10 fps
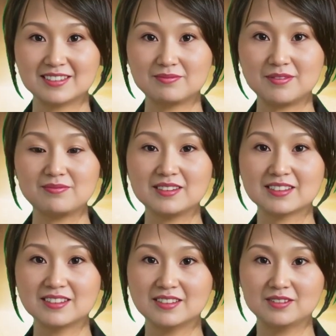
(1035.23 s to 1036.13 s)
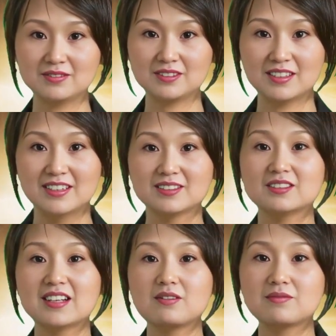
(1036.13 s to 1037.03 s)
to lease more than
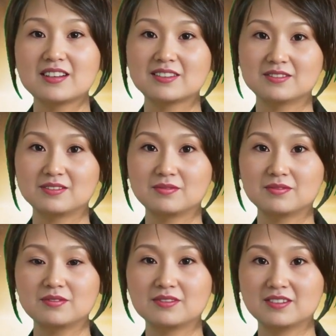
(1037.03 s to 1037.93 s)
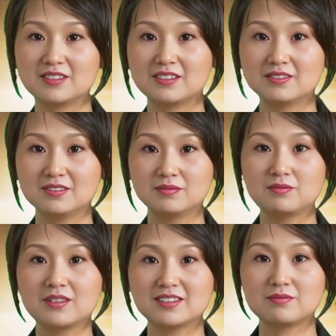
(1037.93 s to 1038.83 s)
4,500 mu of barren
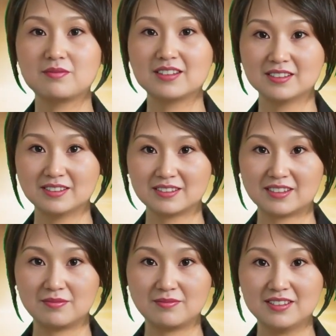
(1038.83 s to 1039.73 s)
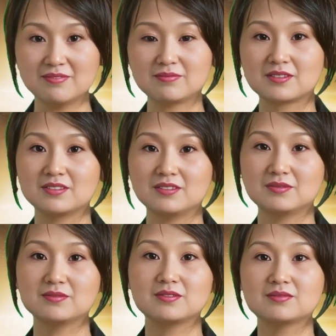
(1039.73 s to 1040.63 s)
land for a period of 70 to 30
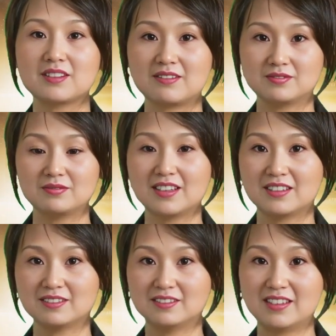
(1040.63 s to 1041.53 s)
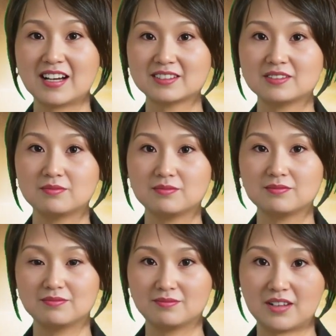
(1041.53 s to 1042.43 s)
years.
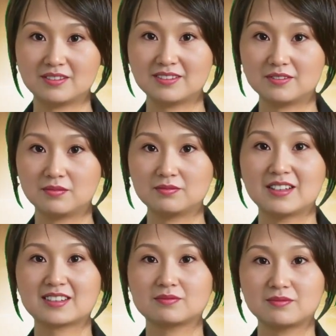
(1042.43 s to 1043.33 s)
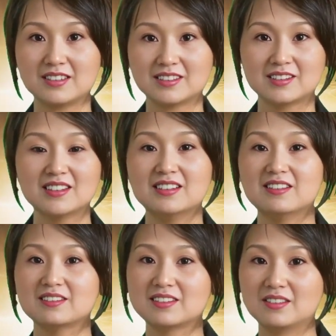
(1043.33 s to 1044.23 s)
This year, when Zhang Wenjun
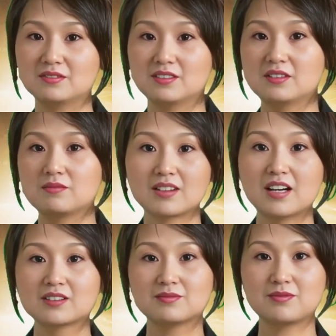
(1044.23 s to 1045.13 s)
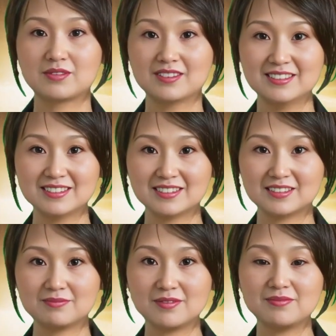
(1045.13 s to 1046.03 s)
was ready to use farm machinery to
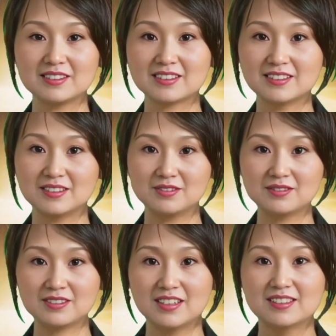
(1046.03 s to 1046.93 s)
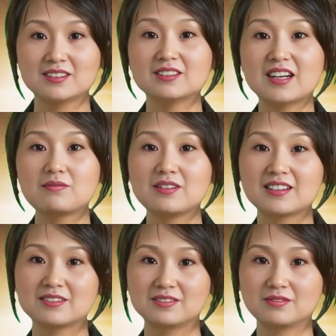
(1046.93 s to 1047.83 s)
plow the land, the village
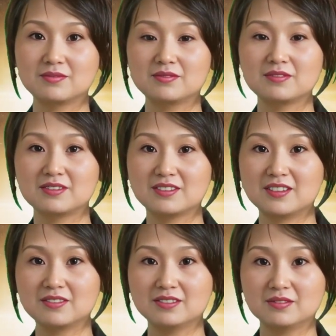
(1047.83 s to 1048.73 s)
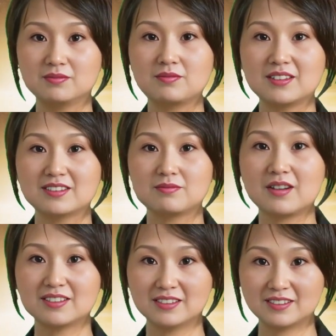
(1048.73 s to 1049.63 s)
committee chairman led a group of people
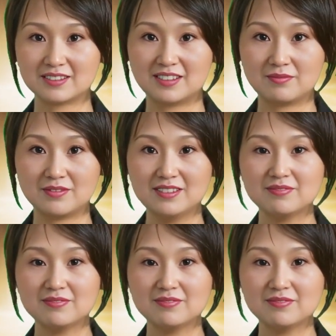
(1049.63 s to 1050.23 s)
to stop them.